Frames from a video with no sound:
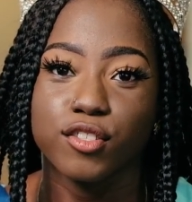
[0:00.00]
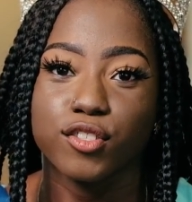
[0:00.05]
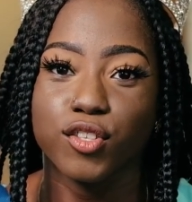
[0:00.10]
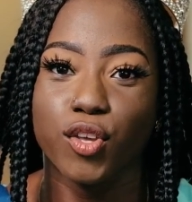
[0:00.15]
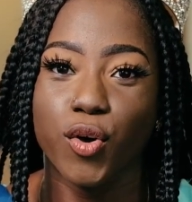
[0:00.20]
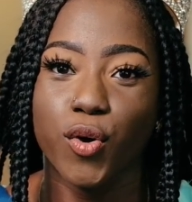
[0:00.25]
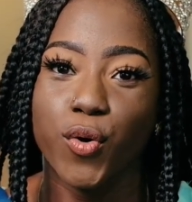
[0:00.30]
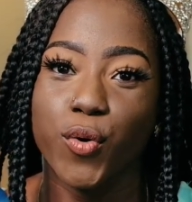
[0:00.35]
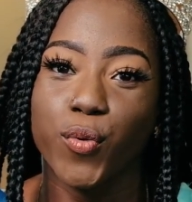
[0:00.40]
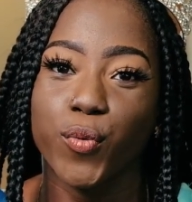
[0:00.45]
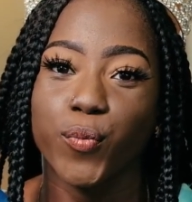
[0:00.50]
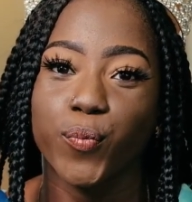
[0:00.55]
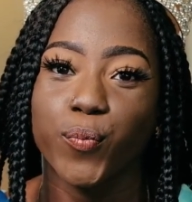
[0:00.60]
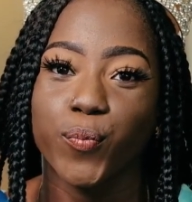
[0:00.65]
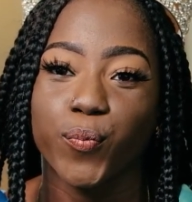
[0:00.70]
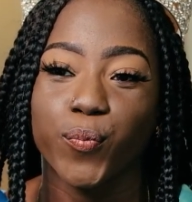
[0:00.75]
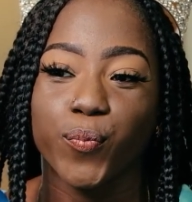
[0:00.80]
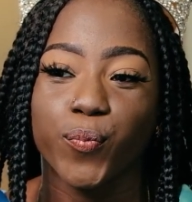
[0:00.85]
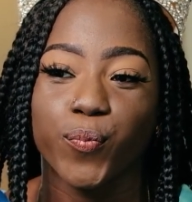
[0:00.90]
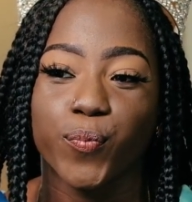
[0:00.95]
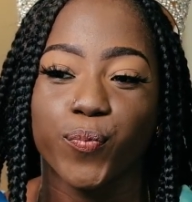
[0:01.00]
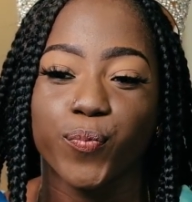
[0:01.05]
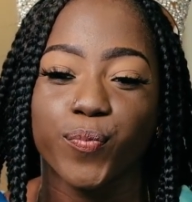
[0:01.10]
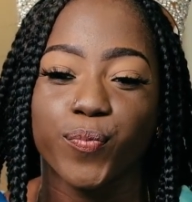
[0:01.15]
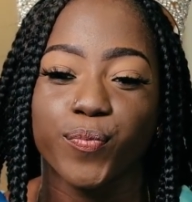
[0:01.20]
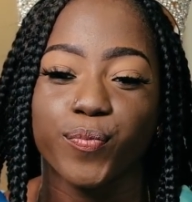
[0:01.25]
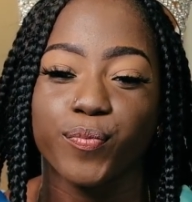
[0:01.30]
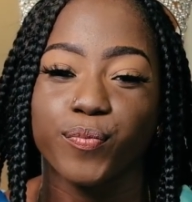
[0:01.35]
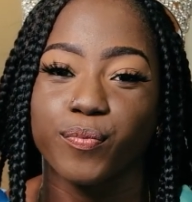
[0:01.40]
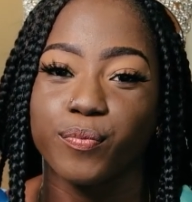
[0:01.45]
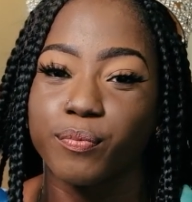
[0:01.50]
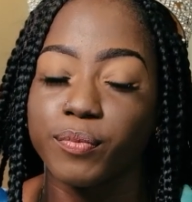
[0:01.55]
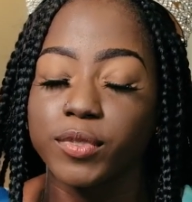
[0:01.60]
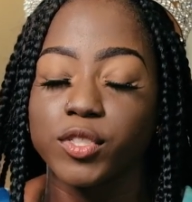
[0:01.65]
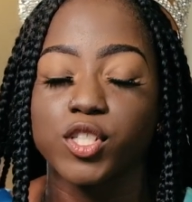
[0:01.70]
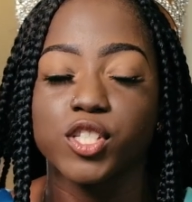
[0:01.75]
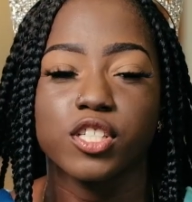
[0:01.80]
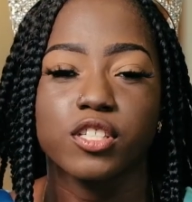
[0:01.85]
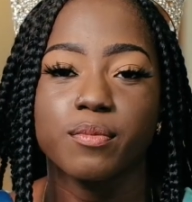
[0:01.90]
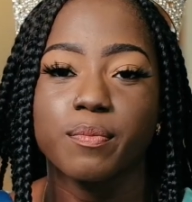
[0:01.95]
So
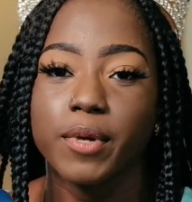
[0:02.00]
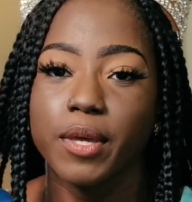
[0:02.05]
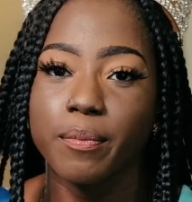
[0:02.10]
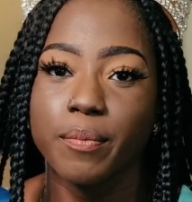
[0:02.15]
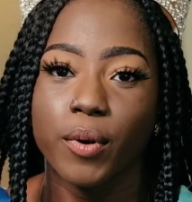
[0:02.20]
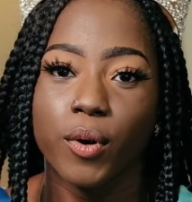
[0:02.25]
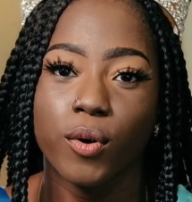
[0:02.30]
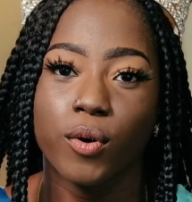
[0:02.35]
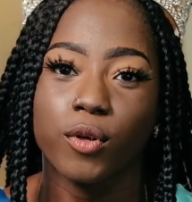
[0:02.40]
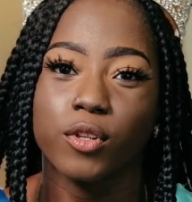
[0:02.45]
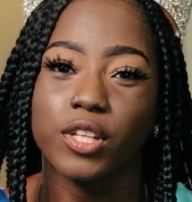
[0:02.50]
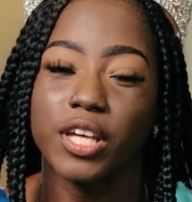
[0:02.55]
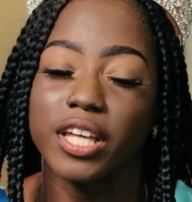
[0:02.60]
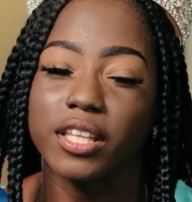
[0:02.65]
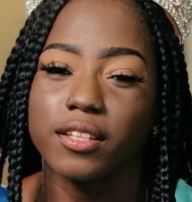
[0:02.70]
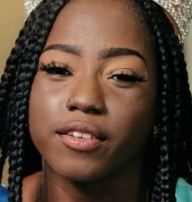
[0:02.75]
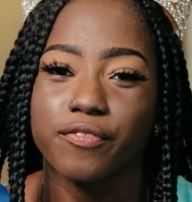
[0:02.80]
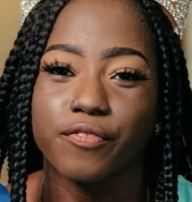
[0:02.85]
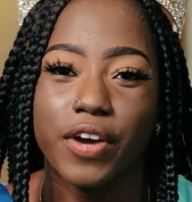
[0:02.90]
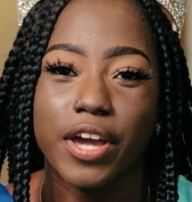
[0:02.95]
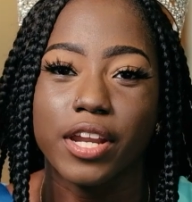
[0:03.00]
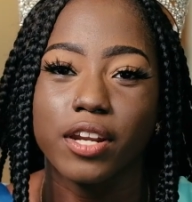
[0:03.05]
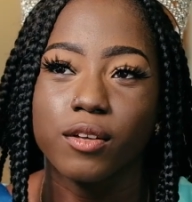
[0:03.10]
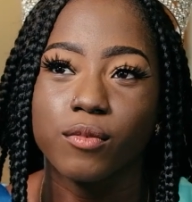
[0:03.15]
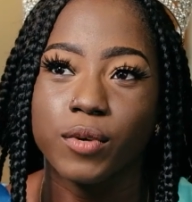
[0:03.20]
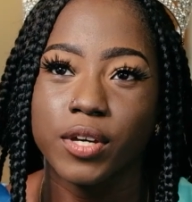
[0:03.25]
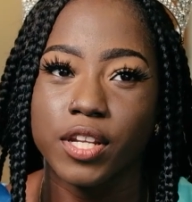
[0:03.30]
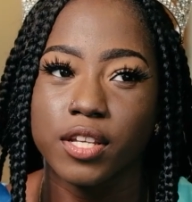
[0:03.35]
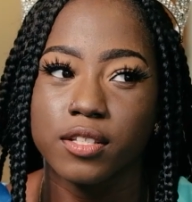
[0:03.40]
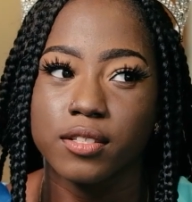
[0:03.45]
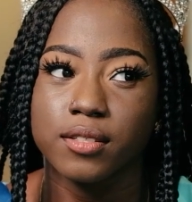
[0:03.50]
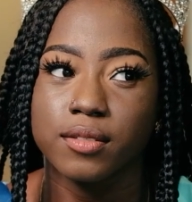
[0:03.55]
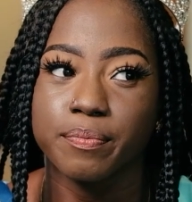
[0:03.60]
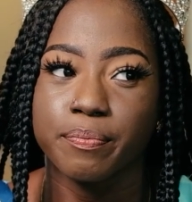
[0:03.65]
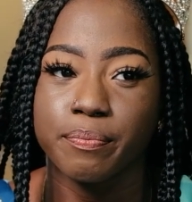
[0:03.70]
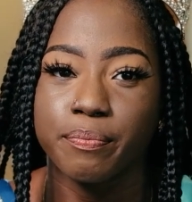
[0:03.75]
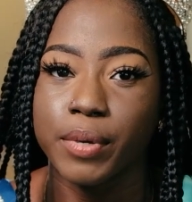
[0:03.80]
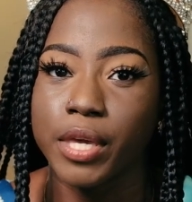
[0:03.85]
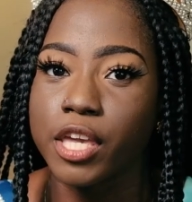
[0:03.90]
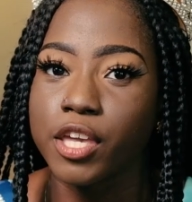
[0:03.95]
just be bold. And the final one is
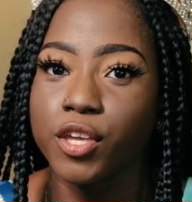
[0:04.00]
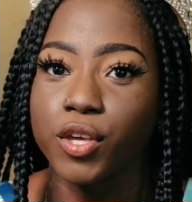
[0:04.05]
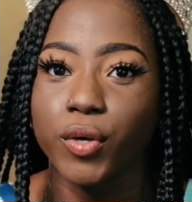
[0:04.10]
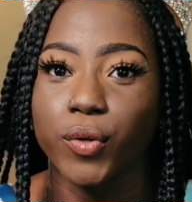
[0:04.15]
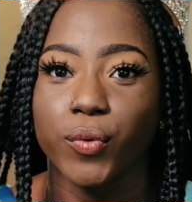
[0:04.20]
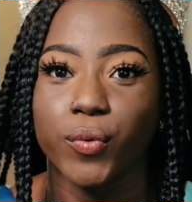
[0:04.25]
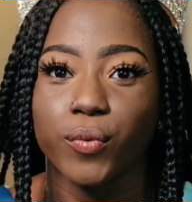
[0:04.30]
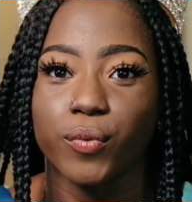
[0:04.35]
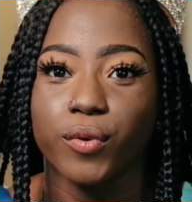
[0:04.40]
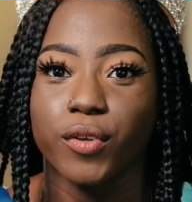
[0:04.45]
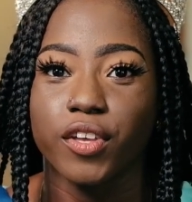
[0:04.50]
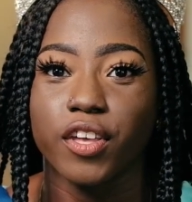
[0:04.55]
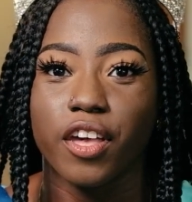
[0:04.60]
be you.